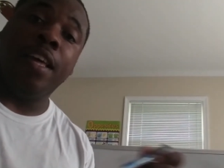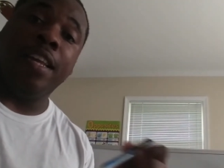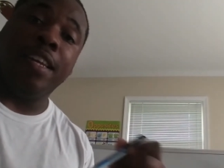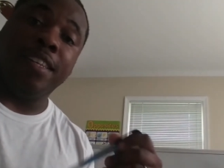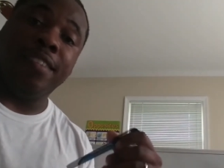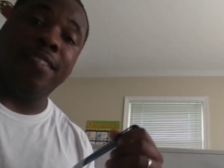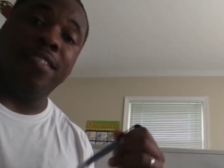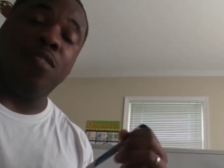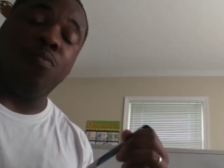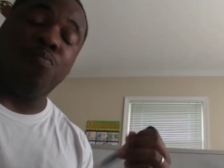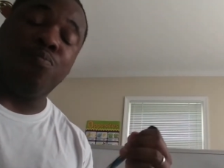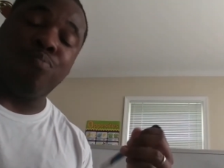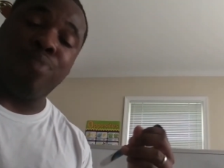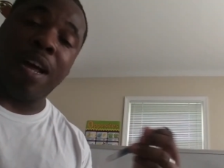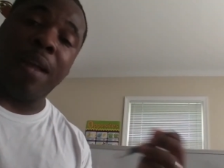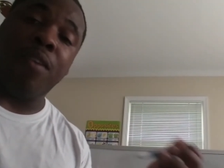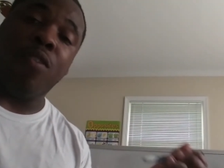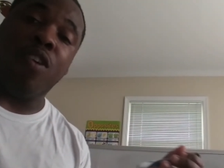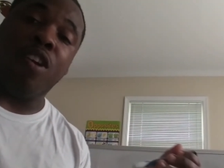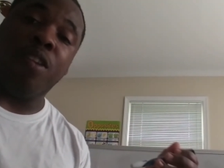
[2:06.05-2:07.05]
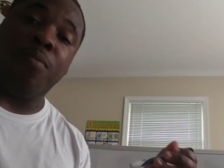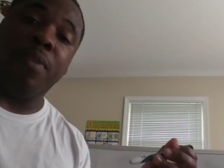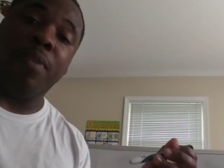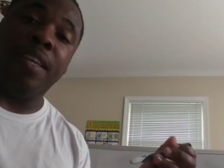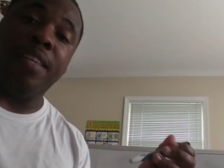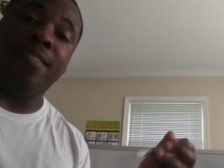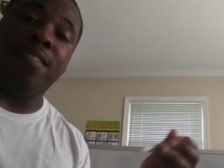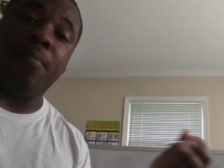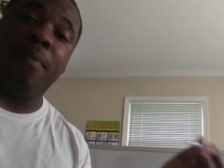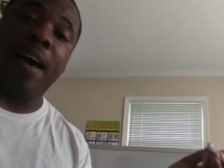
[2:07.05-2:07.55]
This is probably going to be
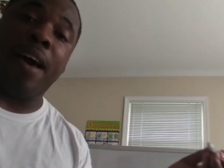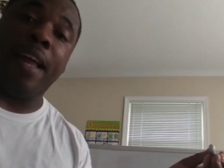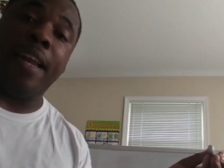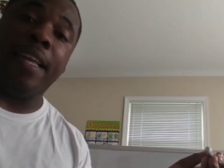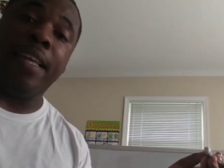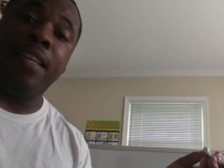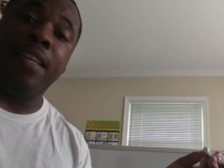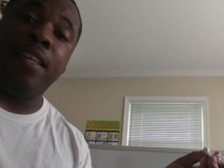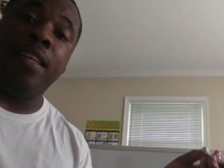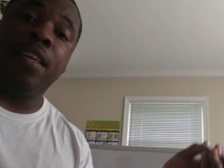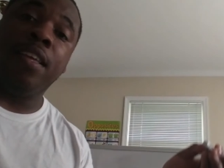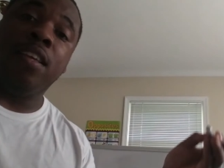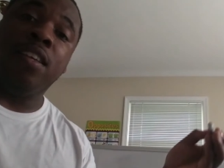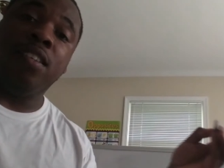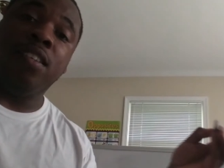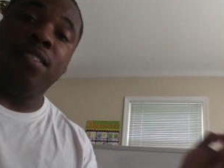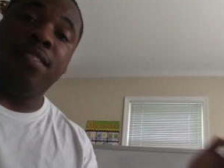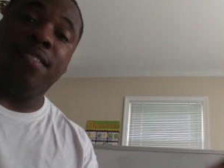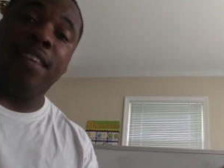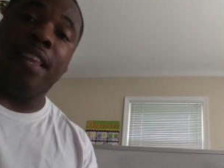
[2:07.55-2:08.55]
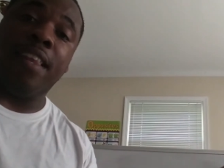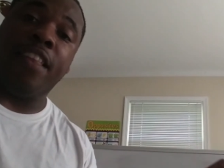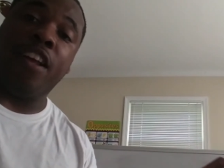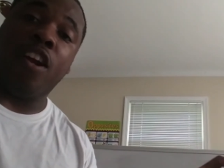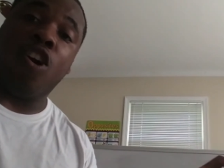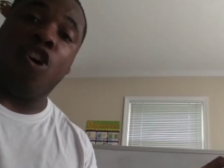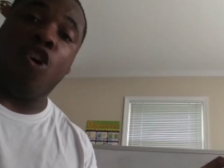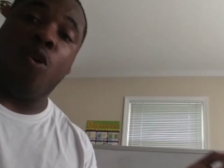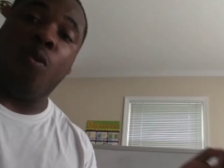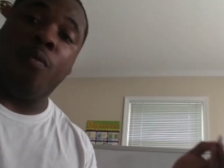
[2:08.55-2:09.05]
somebody selling
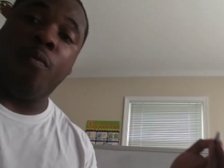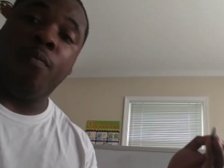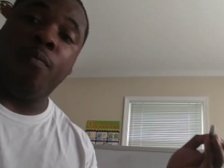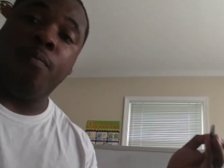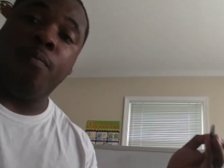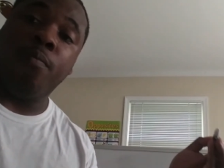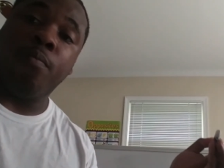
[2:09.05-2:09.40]
their home